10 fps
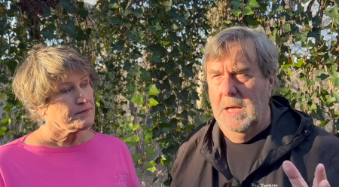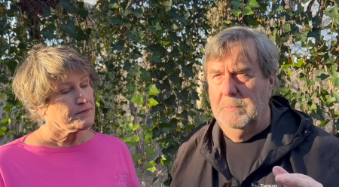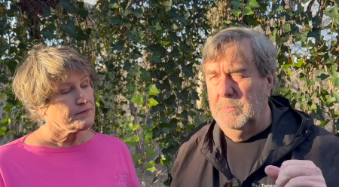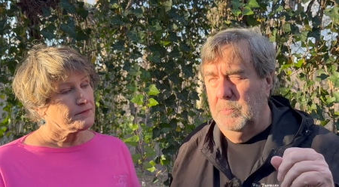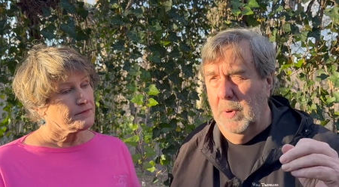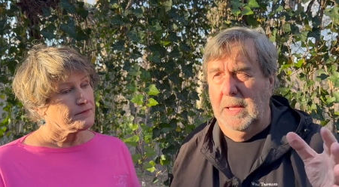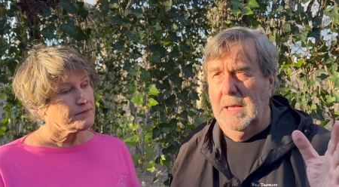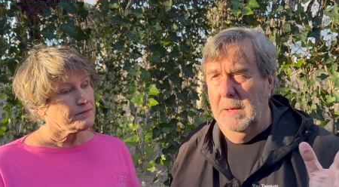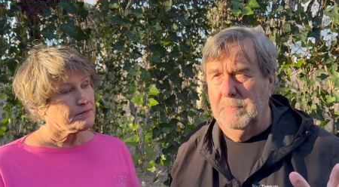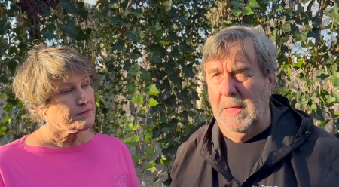Speaker 1: up, break
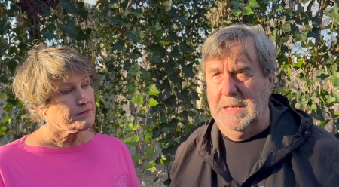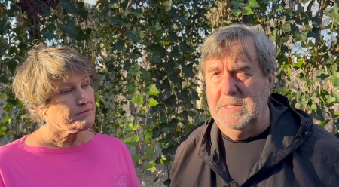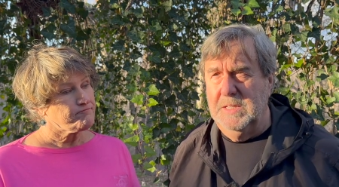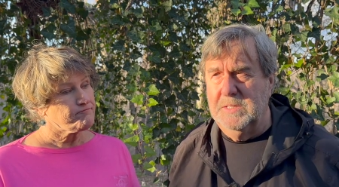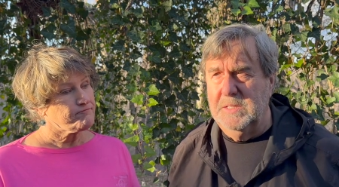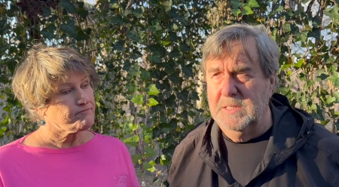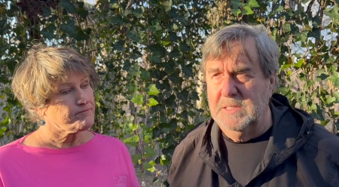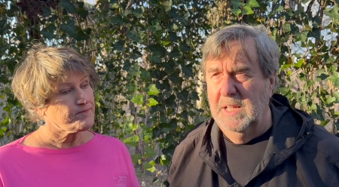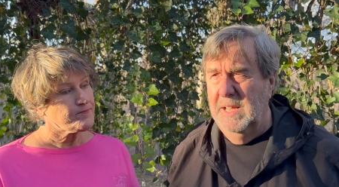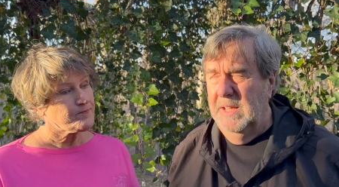up that
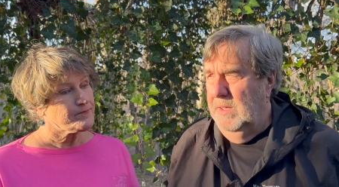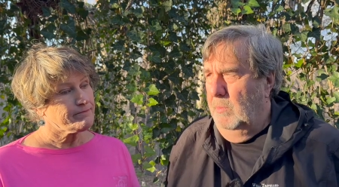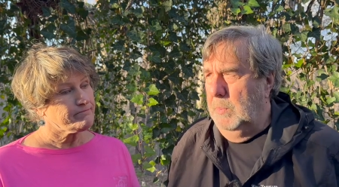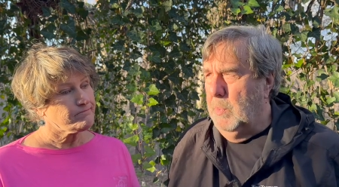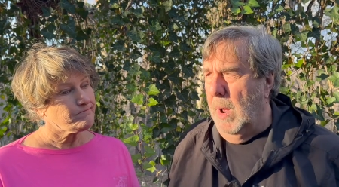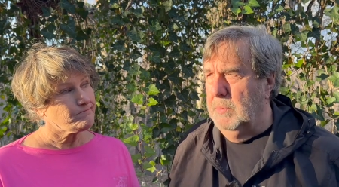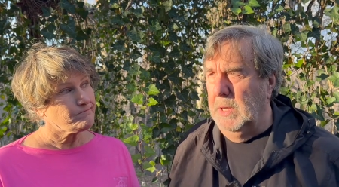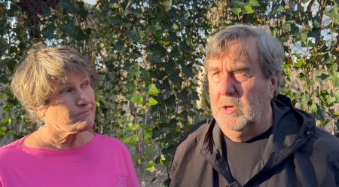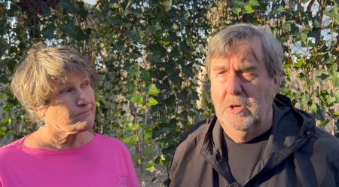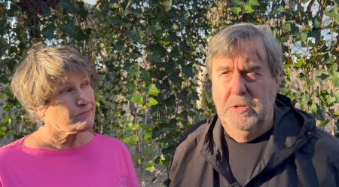distance that we probably
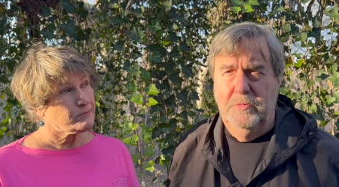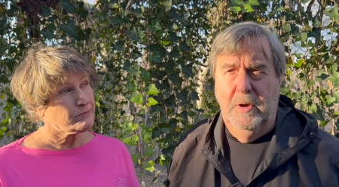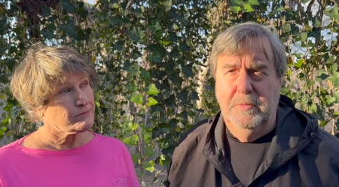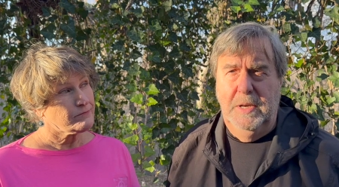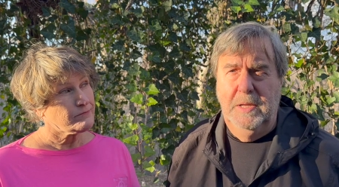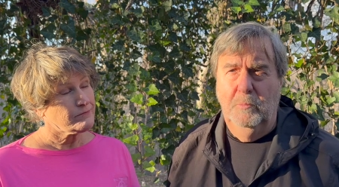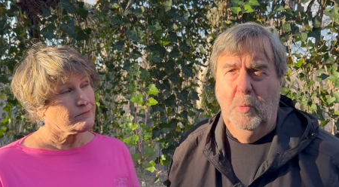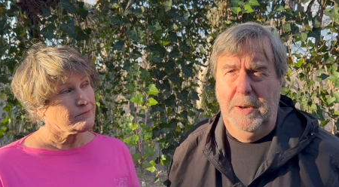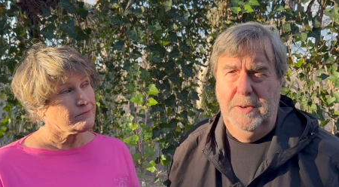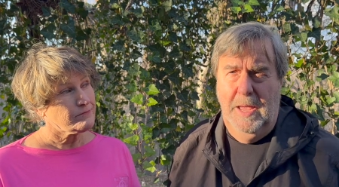could have driven in
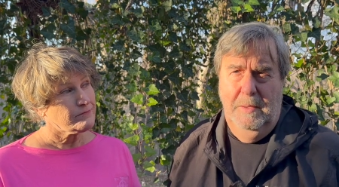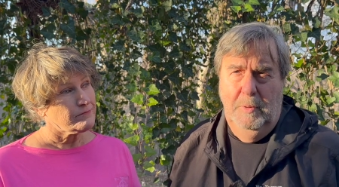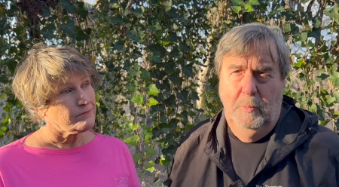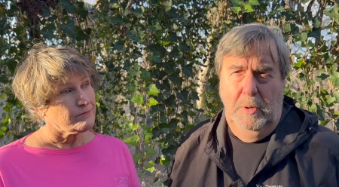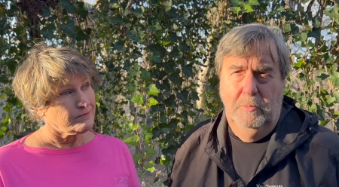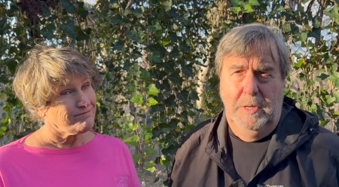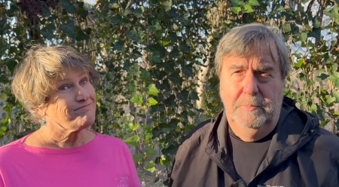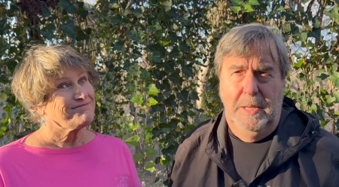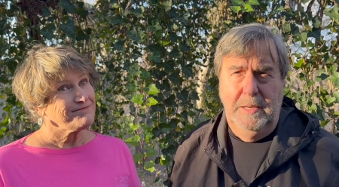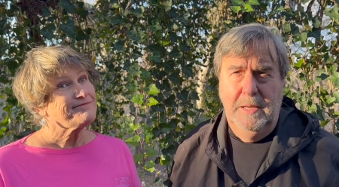one day, but we would have
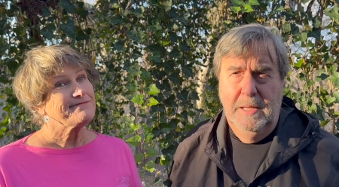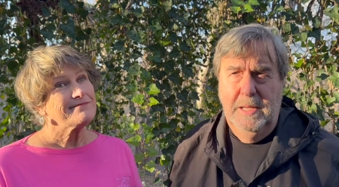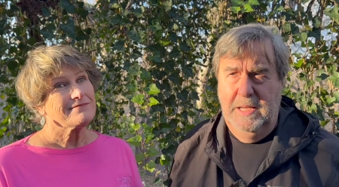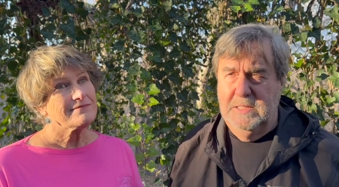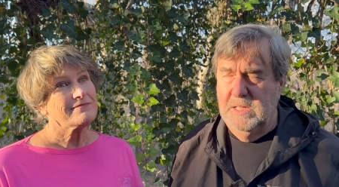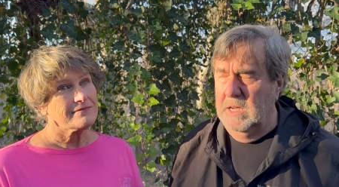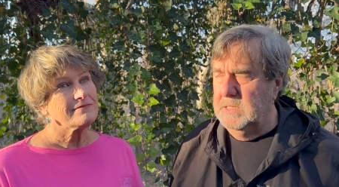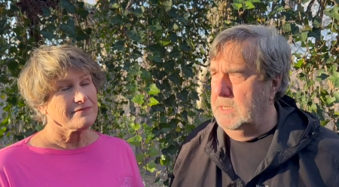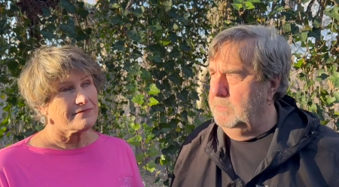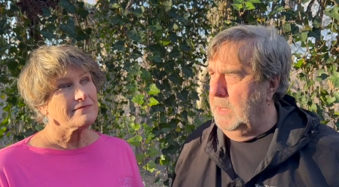been
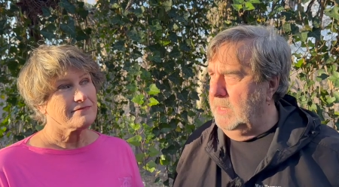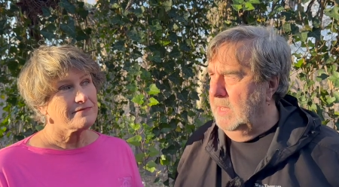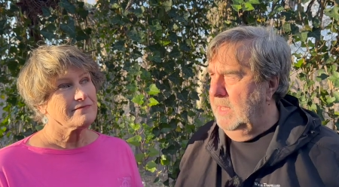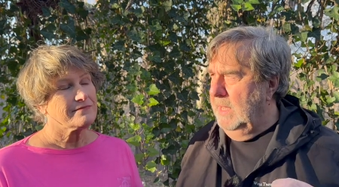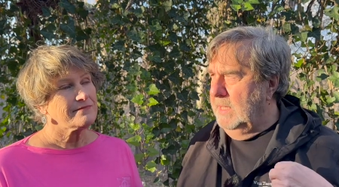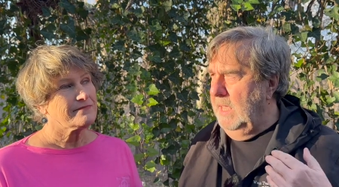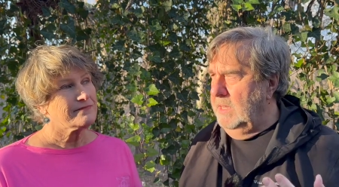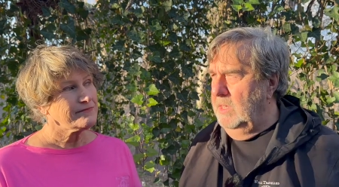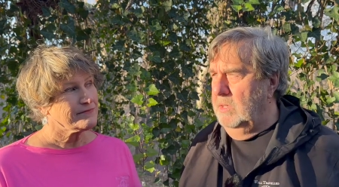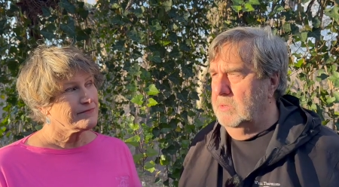exhausted. But get
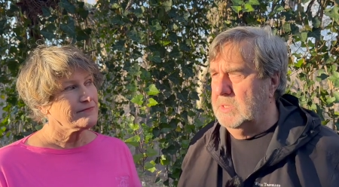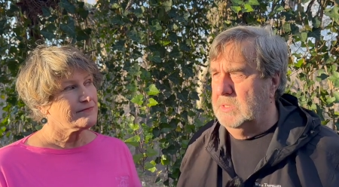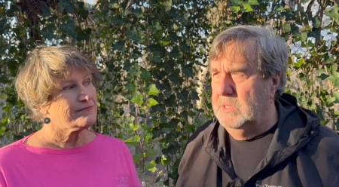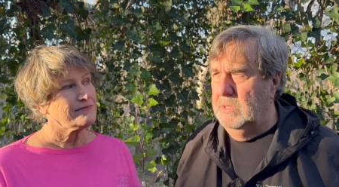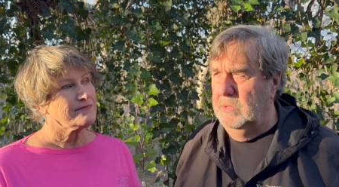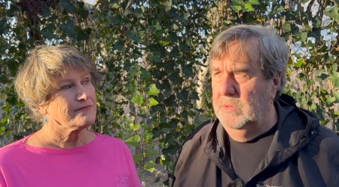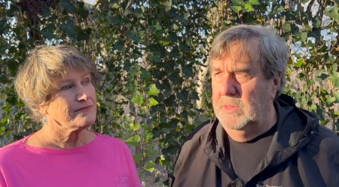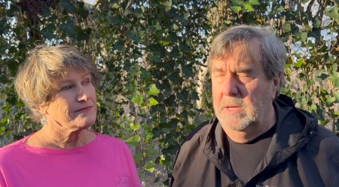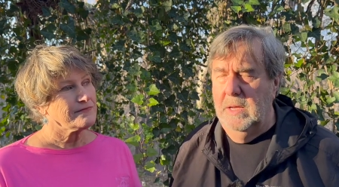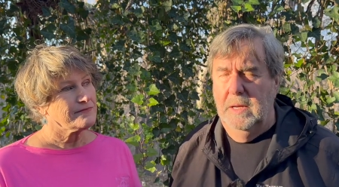used to
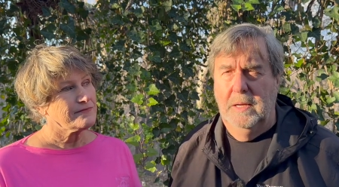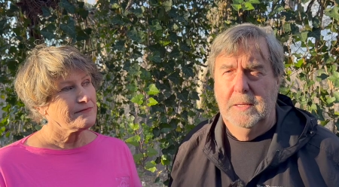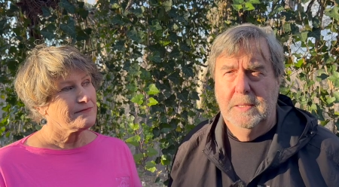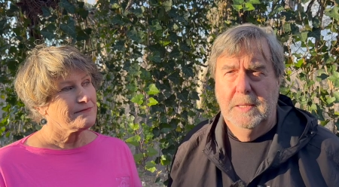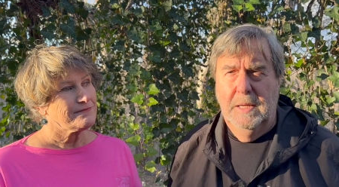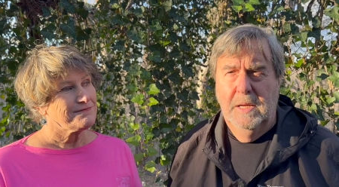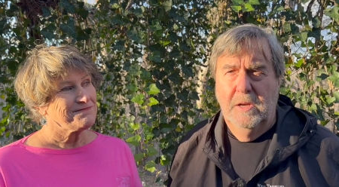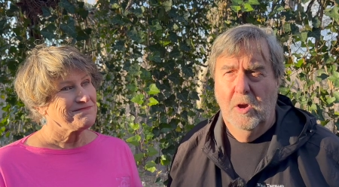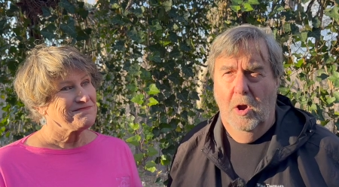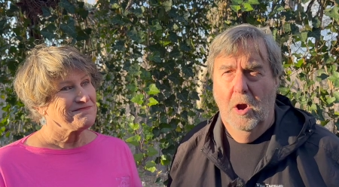the
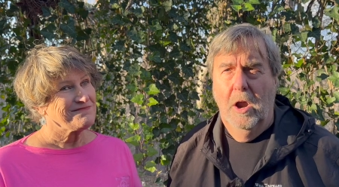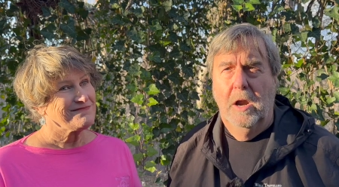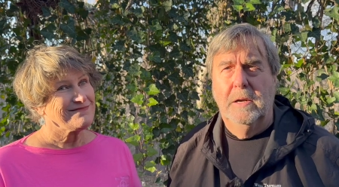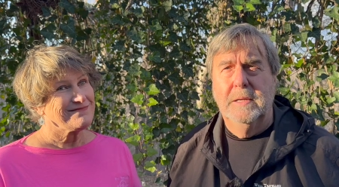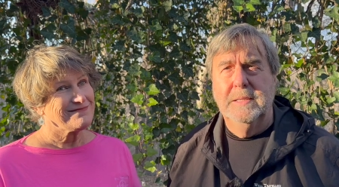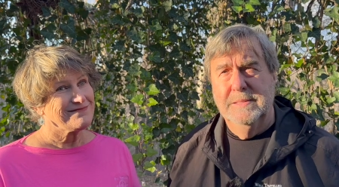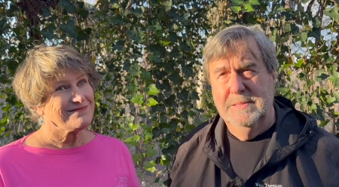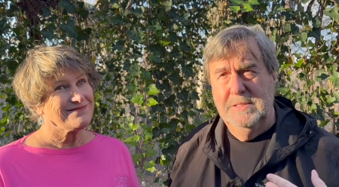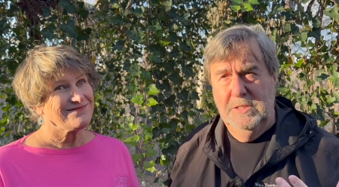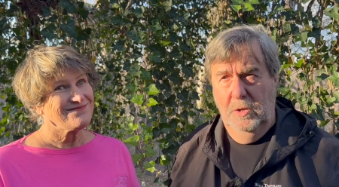car,
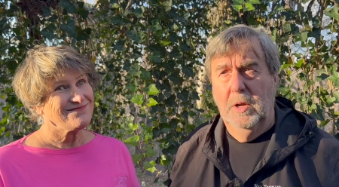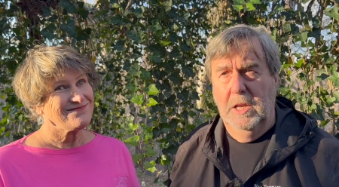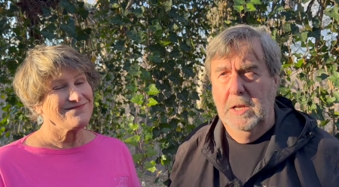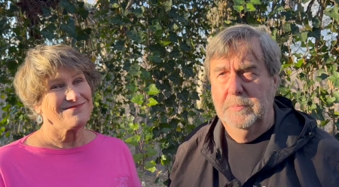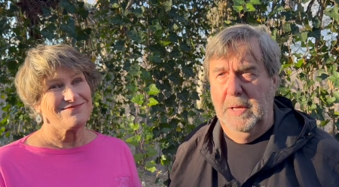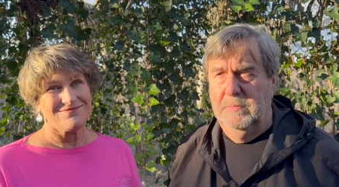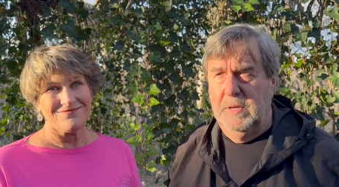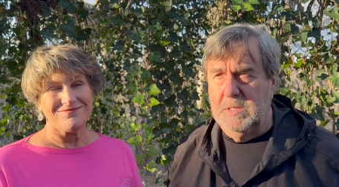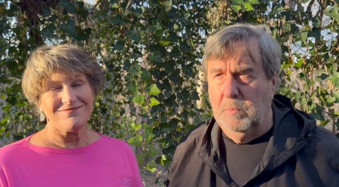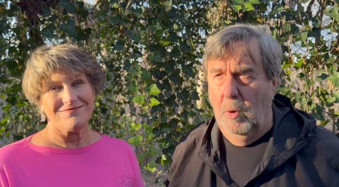do a little bit of
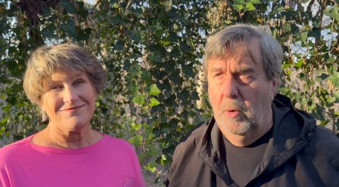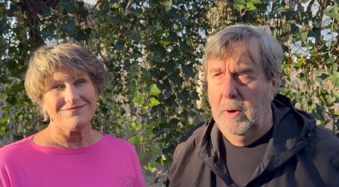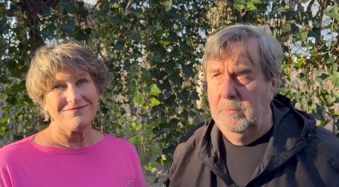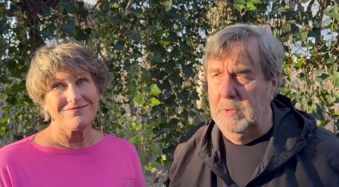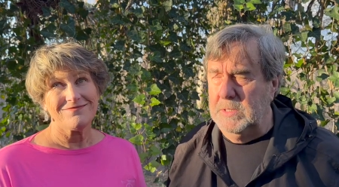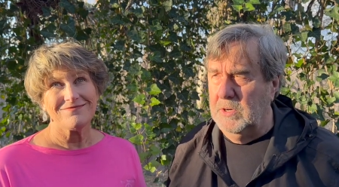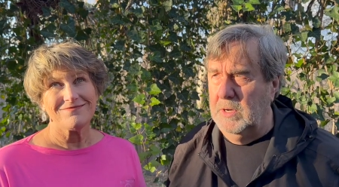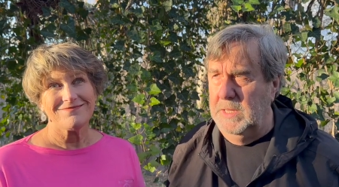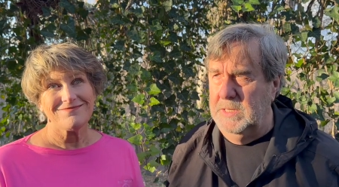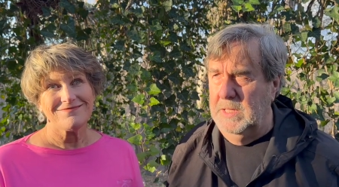exploring. We
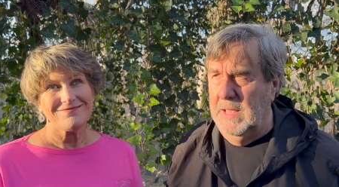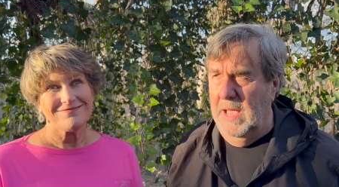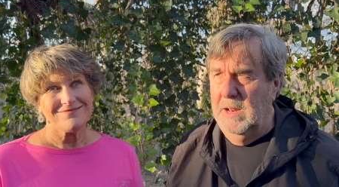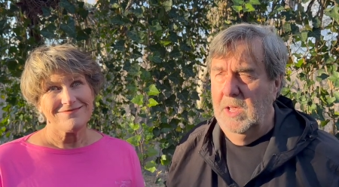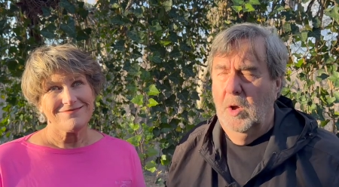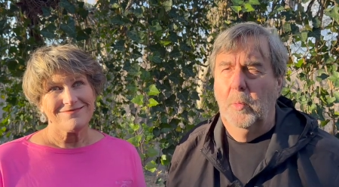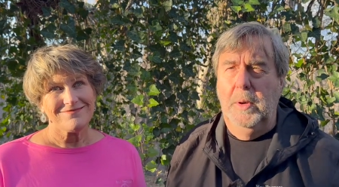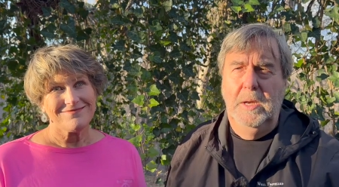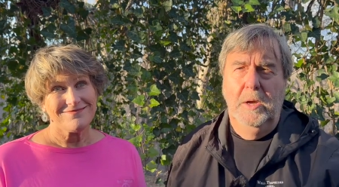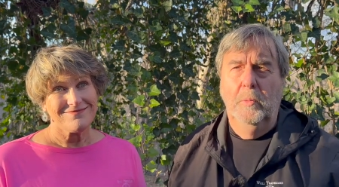certainly did that. We
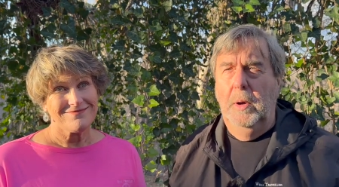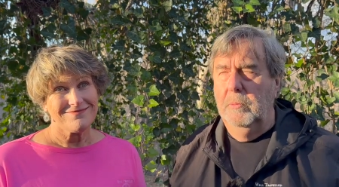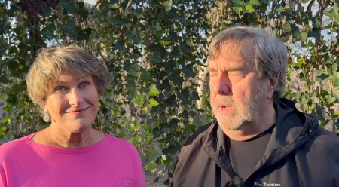knew we were